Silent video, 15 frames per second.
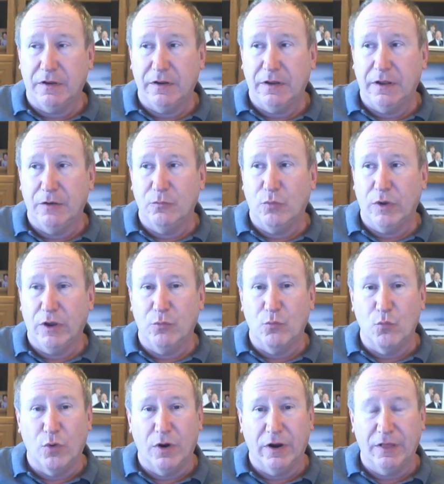and
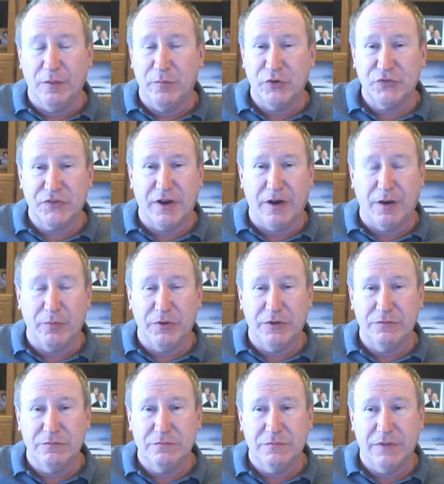one of the most
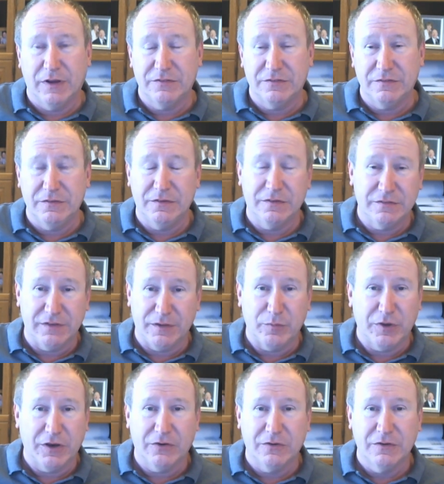common is
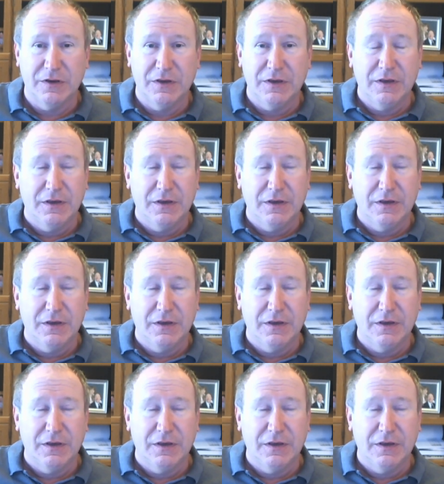email,